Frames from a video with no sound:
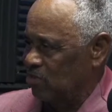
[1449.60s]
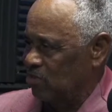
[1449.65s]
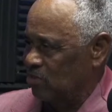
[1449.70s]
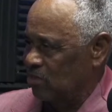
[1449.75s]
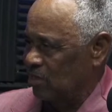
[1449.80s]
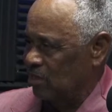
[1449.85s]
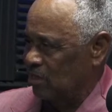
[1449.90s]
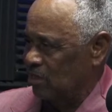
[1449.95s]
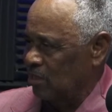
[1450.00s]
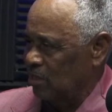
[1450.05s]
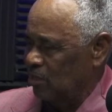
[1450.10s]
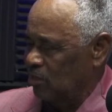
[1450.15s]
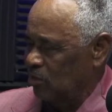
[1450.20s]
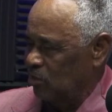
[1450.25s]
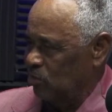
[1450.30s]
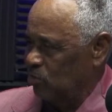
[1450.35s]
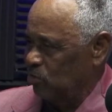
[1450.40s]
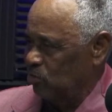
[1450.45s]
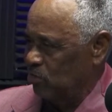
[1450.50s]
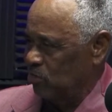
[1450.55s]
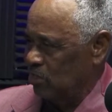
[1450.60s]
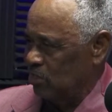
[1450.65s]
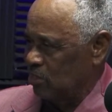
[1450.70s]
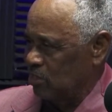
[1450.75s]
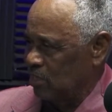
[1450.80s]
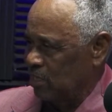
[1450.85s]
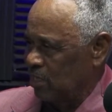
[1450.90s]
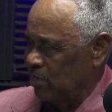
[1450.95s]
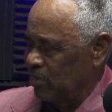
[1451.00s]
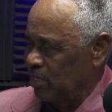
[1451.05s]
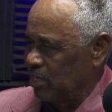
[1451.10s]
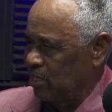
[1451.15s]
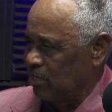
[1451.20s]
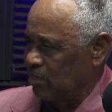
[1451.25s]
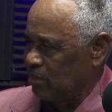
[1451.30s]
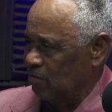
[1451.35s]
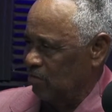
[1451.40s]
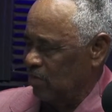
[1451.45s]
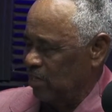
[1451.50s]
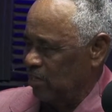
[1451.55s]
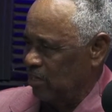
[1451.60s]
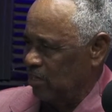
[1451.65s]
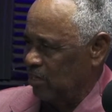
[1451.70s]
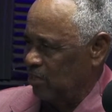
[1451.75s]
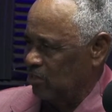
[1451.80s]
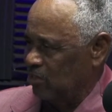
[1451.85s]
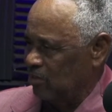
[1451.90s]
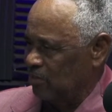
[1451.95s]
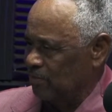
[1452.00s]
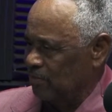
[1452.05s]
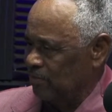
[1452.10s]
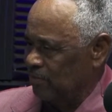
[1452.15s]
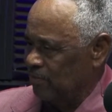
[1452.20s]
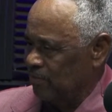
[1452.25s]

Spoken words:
and Uzis and things of that nature.